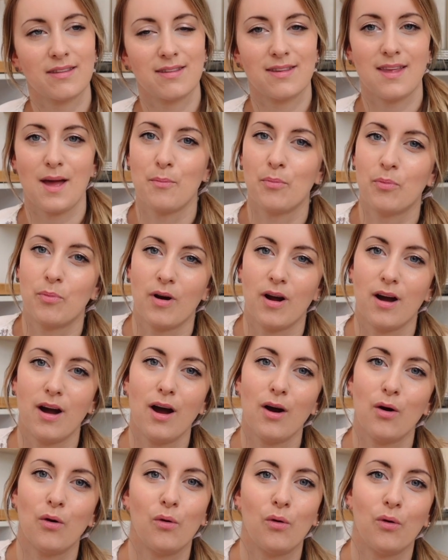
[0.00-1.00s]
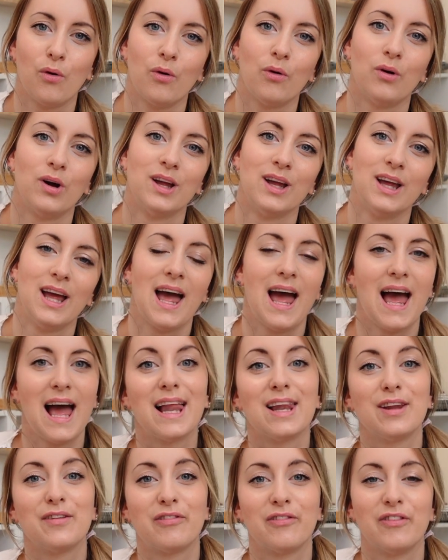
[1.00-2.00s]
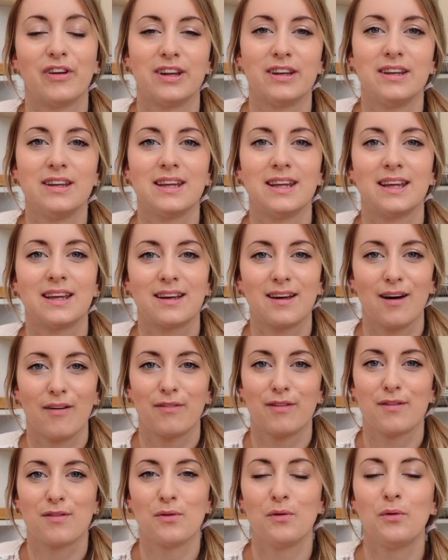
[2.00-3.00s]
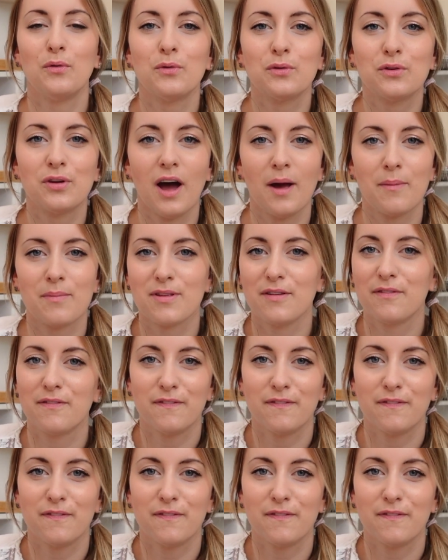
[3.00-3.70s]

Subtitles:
zebra or elephant. It covers all types of